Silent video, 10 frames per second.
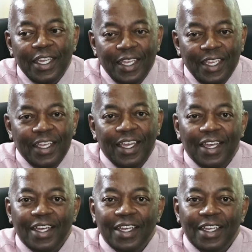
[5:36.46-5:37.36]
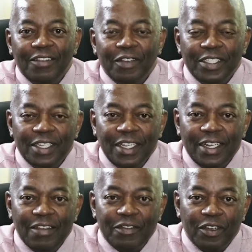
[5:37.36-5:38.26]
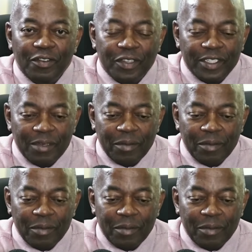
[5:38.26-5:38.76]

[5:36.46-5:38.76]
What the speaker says: he eventually left office,